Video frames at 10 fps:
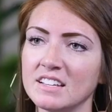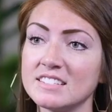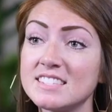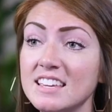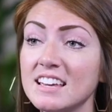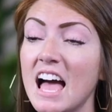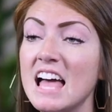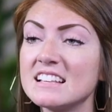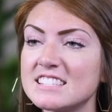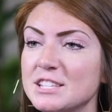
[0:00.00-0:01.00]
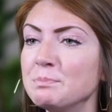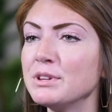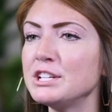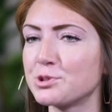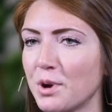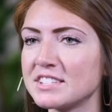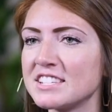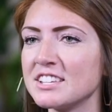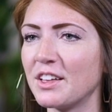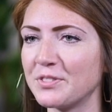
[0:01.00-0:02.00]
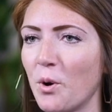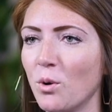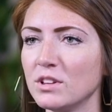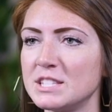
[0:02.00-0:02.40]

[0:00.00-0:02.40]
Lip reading: See, simply trusting that the Holy